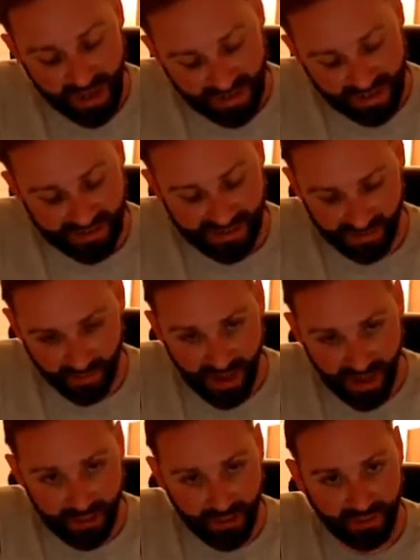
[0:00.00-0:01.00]
right next to the
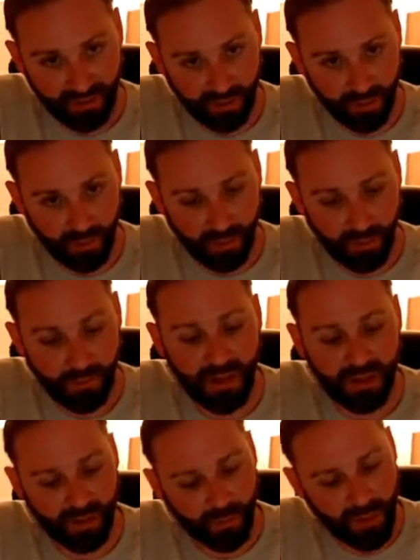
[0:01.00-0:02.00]
battery
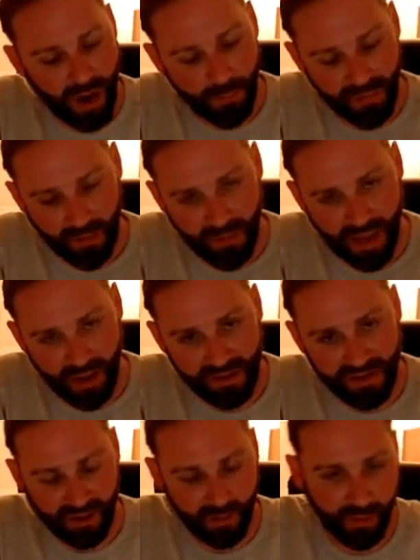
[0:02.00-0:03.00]
terminal, it'll pop that
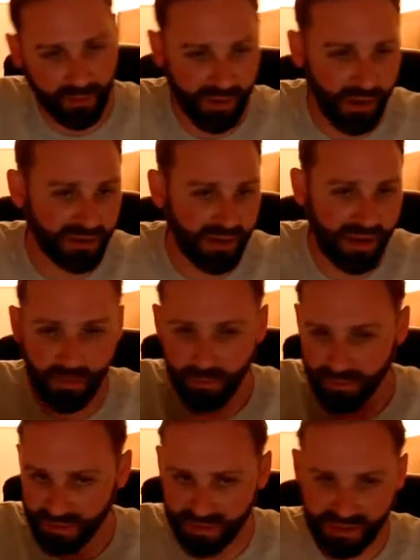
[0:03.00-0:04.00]
battery terminal, the
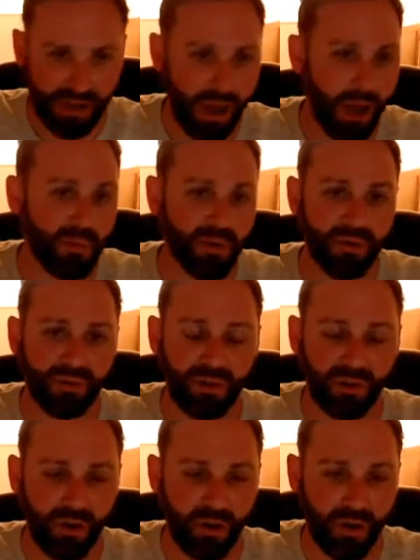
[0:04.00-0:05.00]
alternator will just stop
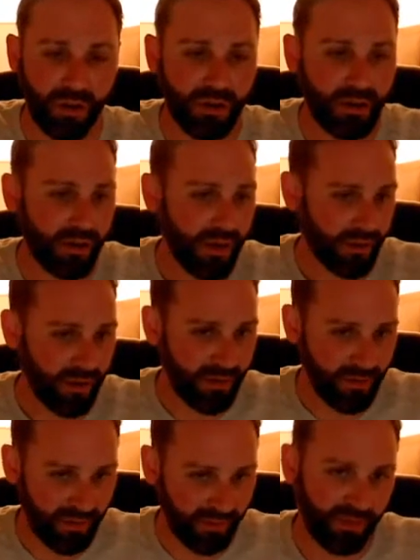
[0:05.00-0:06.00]
producing current, and then
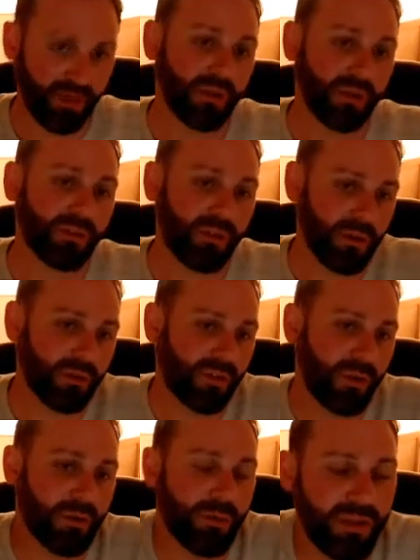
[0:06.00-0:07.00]
everything's good.
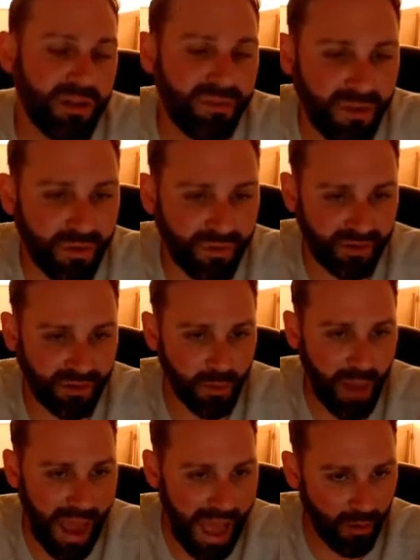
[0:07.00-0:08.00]
So you're really fusing the
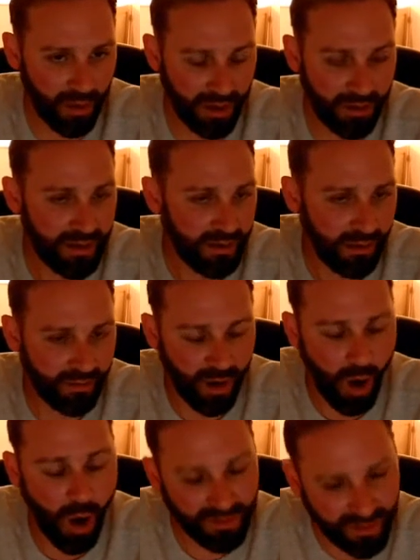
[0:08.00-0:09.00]
battery.
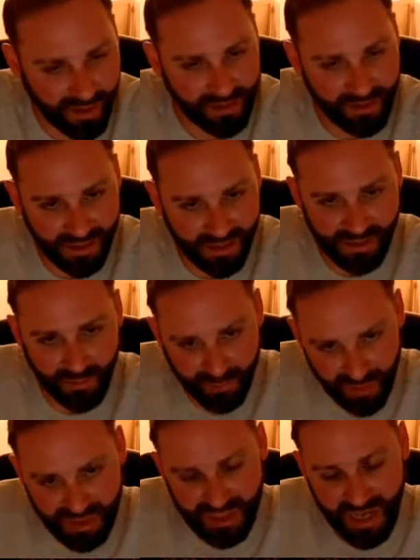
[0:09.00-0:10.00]
The alternator doesn't
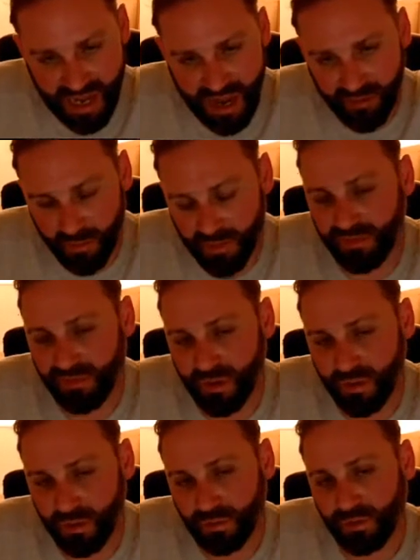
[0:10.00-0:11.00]
per se have to be
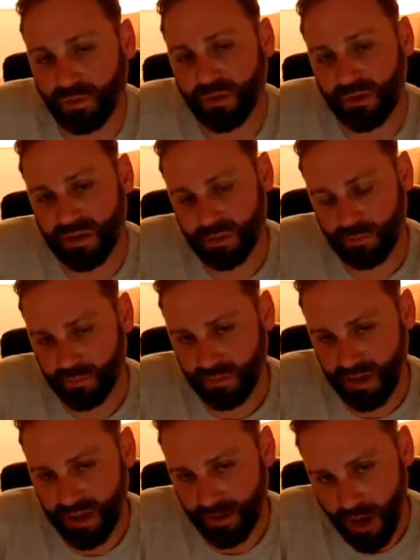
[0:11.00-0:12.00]
fused. You're just
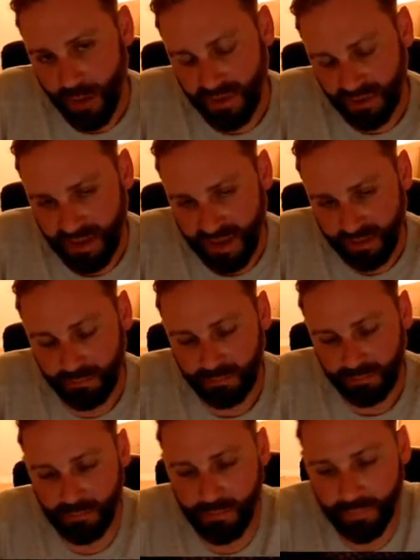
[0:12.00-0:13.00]
interrupting that
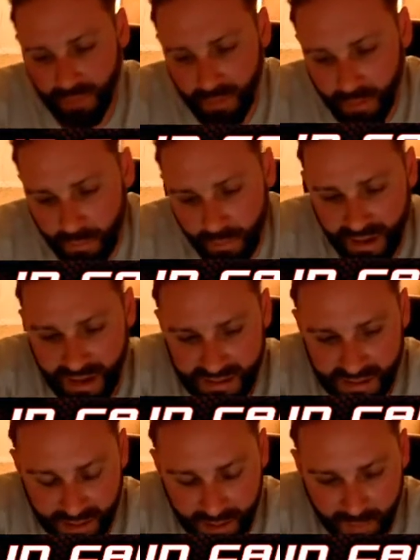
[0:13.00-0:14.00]

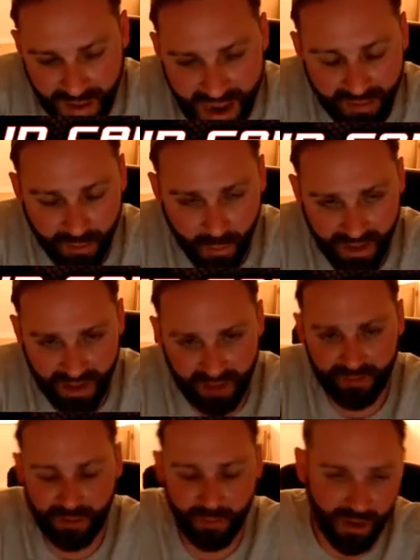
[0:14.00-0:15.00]

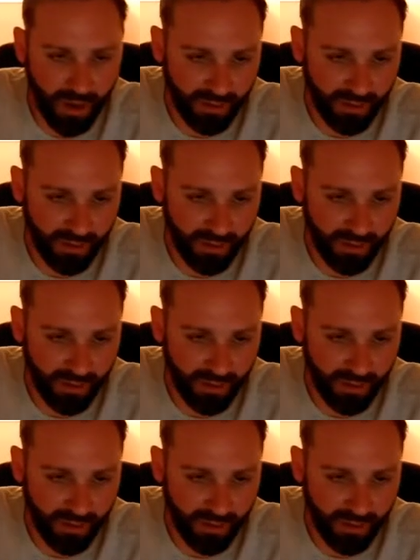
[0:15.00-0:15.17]
pathway from the